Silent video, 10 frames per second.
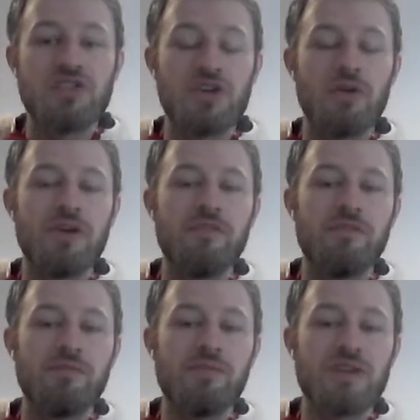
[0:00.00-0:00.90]
So if
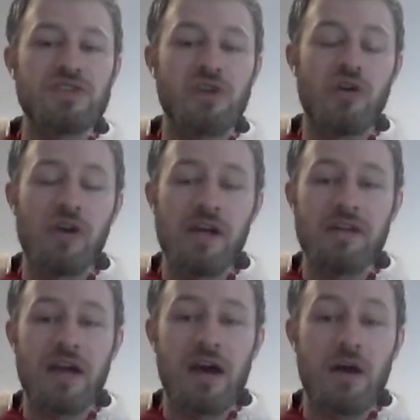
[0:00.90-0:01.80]
there's
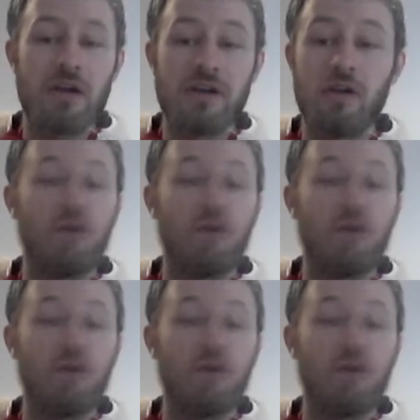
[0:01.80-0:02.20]
iron there, like,